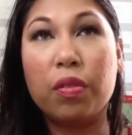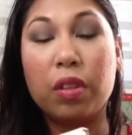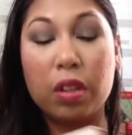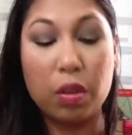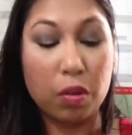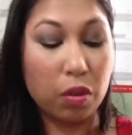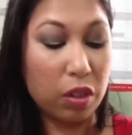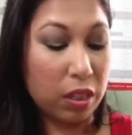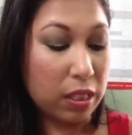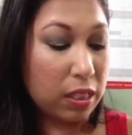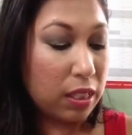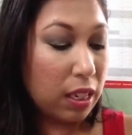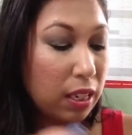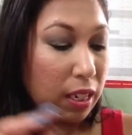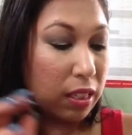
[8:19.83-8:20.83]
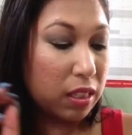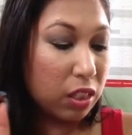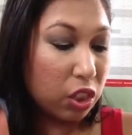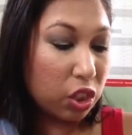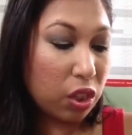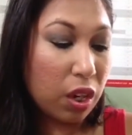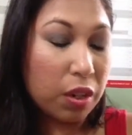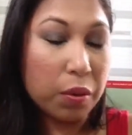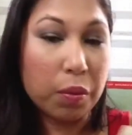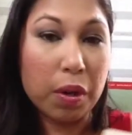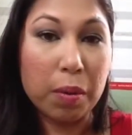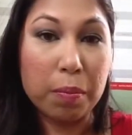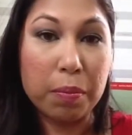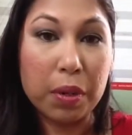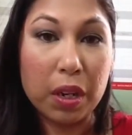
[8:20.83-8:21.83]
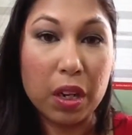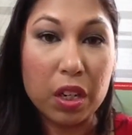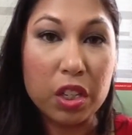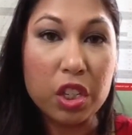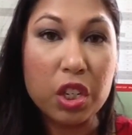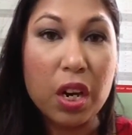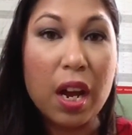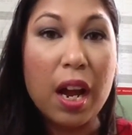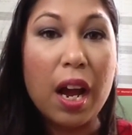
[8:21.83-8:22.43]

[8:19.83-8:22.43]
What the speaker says: you're gonna say it as a shadow and blush,